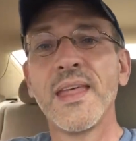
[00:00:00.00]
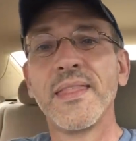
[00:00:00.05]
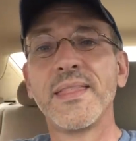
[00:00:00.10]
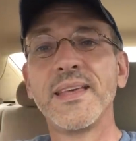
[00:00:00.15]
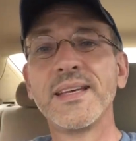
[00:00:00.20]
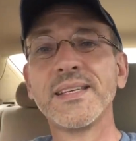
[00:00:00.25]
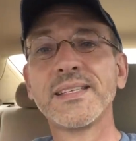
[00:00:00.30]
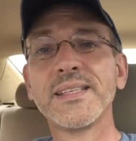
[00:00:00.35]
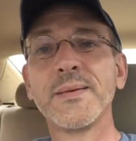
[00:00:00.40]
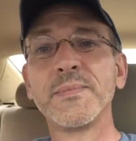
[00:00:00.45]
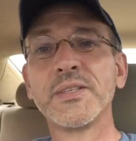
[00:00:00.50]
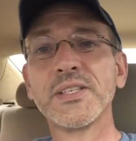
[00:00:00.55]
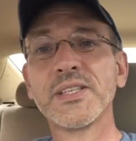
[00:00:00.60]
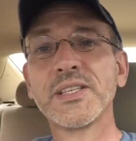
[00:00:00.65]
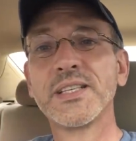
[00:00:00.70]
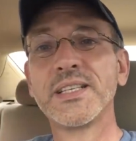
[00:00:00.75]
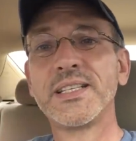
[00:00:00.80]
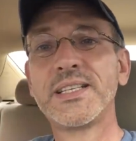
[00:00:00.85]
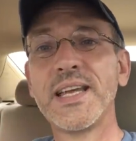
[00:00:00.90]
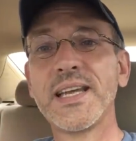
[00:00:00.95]
this, I'm just
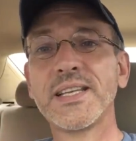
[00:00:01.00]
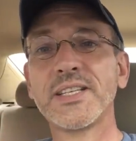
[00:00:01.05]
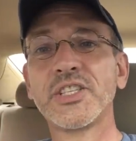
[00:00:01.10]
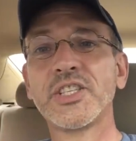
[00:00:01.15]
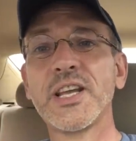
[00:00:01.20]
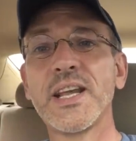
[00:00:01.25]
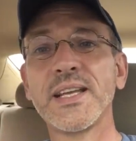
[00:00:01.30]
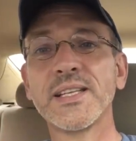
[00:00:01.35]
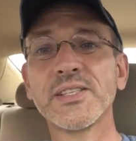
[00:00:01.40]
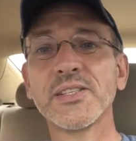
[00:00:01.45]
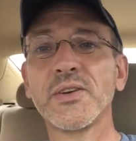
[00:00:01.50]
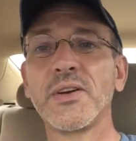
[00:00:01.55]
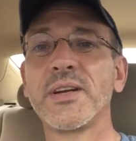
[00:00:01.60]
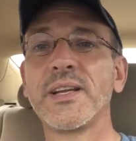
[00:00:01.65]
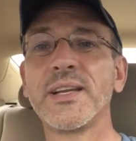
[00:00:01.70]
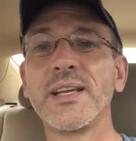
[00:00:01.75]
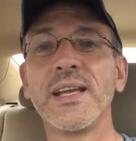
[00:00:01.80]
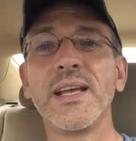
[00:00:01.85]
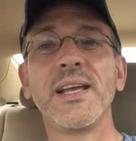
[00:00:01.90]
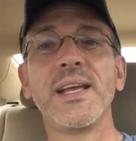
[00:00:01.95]
going to take a chance on
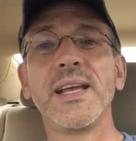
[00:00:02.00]
it.